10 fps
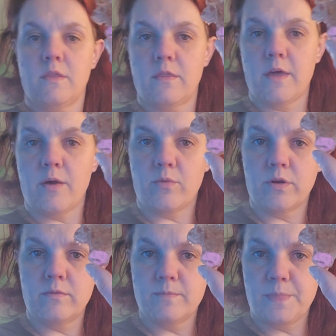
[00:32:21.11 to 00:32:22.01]
that one.
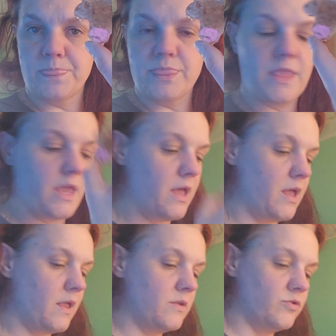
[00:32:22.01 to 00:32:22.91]

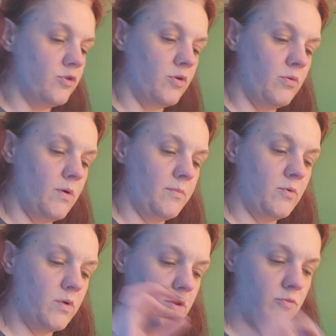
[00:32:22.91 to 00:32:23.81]
So I'm
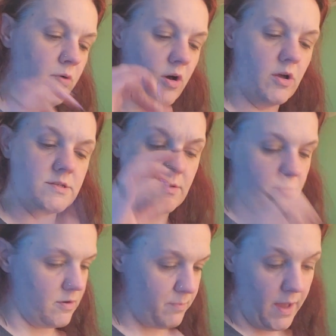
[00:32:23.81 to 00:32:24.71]
going to pause. I'm
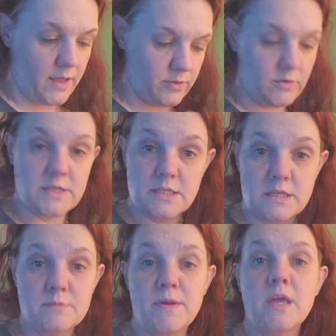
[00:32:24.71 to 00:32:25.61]
going to paint the rest of
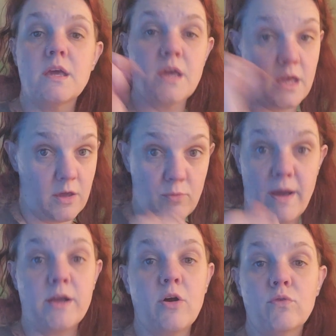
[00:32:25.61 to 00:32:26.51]
these pink and go
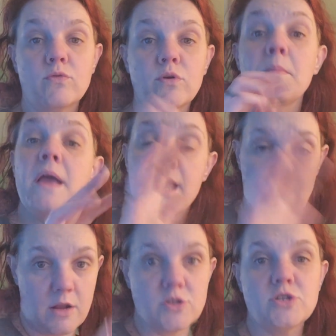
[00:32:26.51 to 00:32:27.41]
back over them,
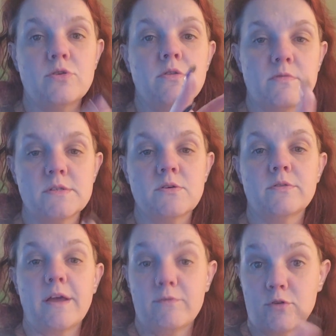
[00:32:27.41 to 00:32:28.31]
and I'll show you the
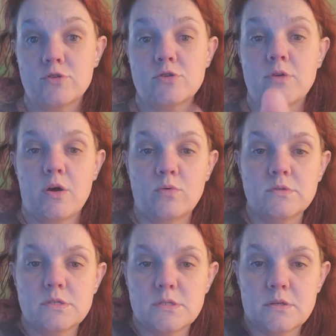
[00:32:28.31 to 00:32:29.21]
result after 2
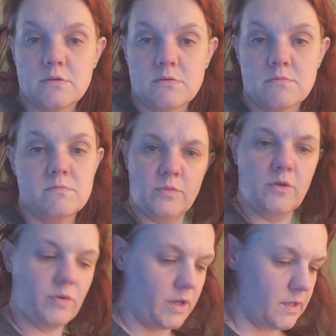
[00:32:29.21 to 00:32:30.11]
coats.
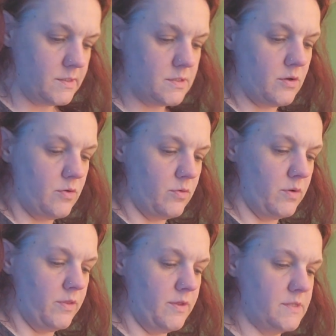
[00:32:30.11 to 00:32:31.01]
Okay,
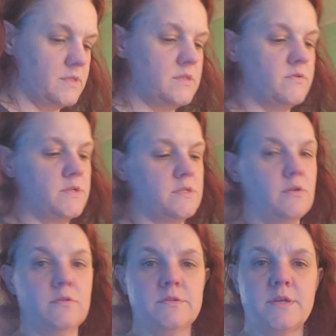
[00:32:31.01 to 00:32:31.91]
so this is the
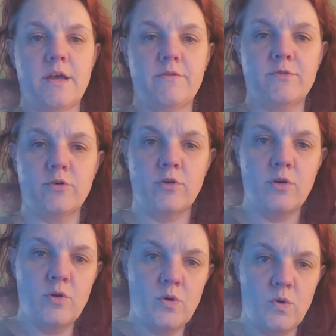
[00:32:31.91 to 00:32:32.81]
result after
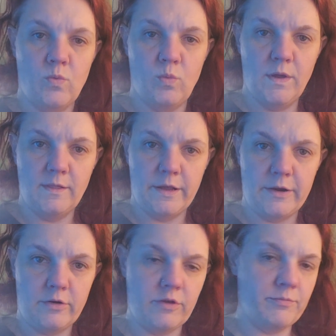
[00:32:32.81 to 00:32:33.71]
1
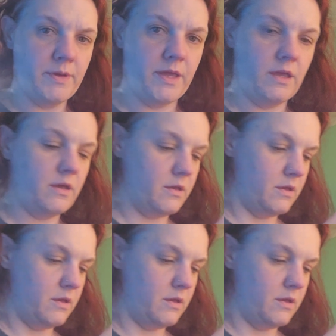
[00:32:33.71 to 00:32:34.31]
layer of pink